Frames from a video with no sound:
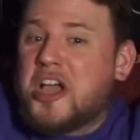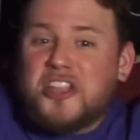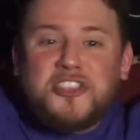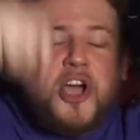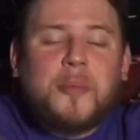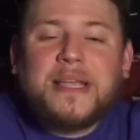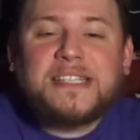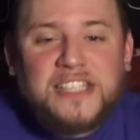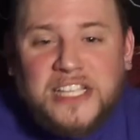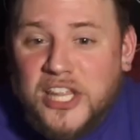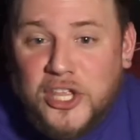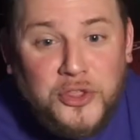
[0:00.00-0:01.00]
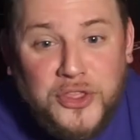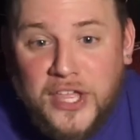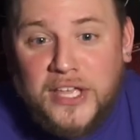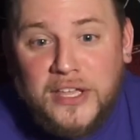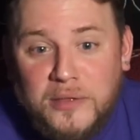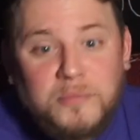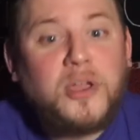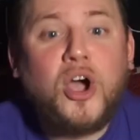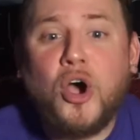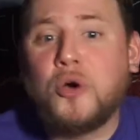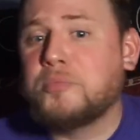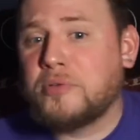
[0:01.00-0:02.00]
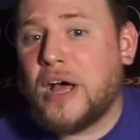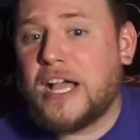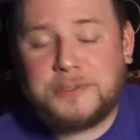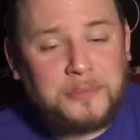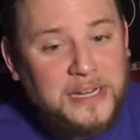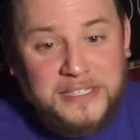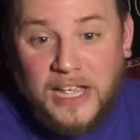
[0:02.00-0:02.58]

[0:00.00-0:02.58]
Tell me a scene that you think, oh, glass breaks.